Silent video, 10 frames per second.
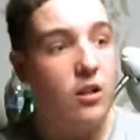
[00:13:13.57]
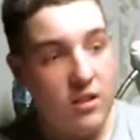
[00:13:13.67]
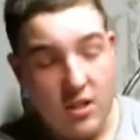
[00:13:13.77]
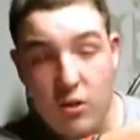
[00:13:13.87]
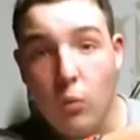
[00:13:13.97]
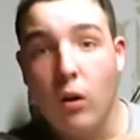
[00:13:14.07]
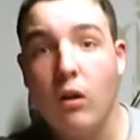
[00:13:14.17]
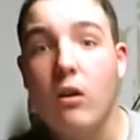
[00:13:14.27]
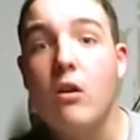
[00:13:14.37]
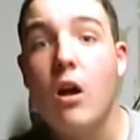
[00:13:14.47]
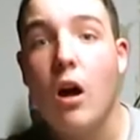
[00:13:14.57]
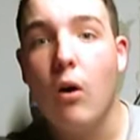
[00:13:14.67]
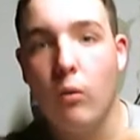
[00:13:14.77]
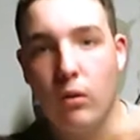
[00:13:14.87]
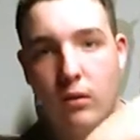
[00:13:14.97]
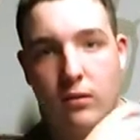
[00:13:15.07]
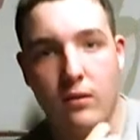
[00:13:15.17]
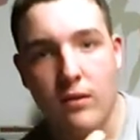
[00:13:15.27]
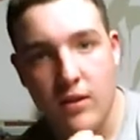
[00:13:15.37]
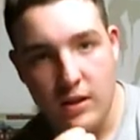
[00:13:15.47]
Disney World, no.
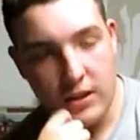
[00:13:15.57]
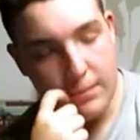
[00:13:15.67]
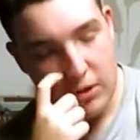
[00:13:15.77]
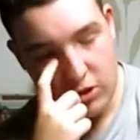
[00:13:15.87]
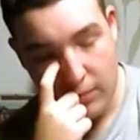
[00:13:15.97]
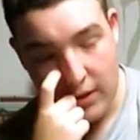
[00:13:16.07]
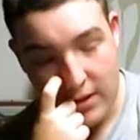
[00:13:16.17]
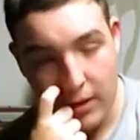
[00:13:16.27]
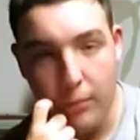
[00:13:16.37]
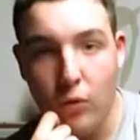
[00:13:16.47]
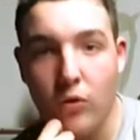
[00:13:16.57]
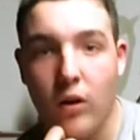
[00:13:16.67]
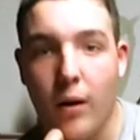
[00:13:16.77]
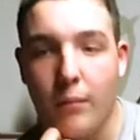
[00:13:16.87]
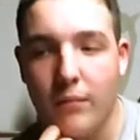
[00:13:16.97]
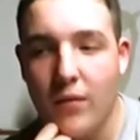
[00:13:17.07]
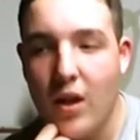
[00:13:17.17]
It's a bunch of messed up bullcrap.